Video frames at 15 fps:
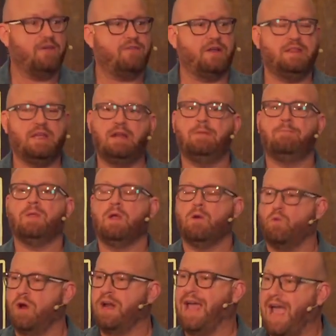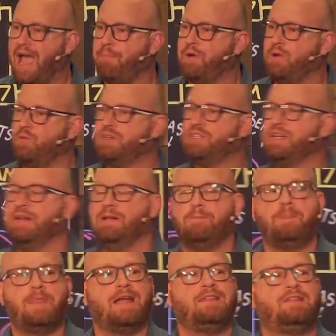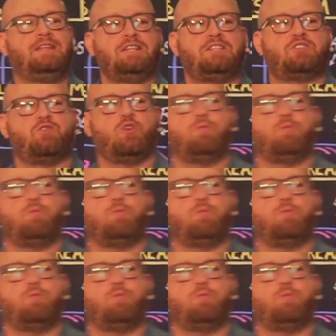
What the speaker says: And then what happened was that this group